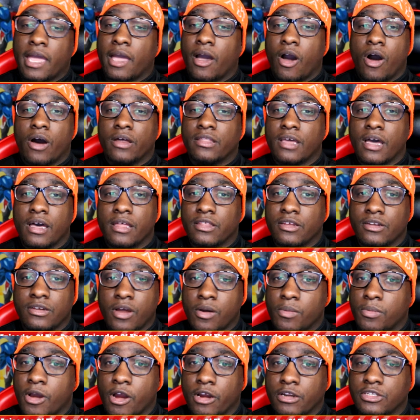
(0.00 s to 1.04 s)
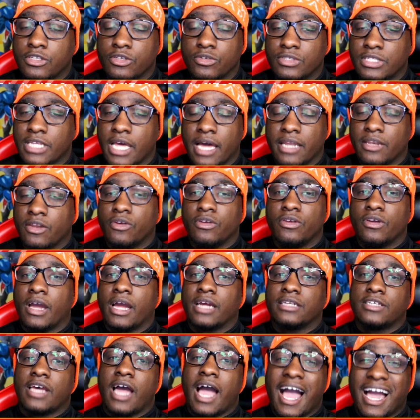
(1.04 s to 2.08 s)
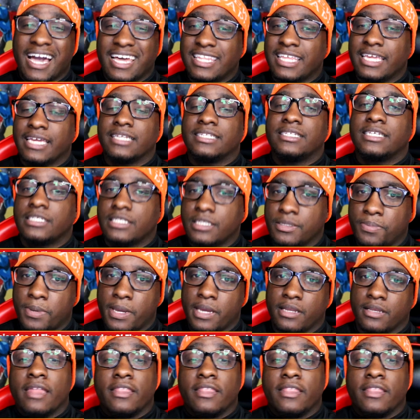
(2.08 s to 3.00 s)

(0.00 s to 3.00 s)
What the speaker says: and all the other dope cartoons that I know you guys are highly anticipating.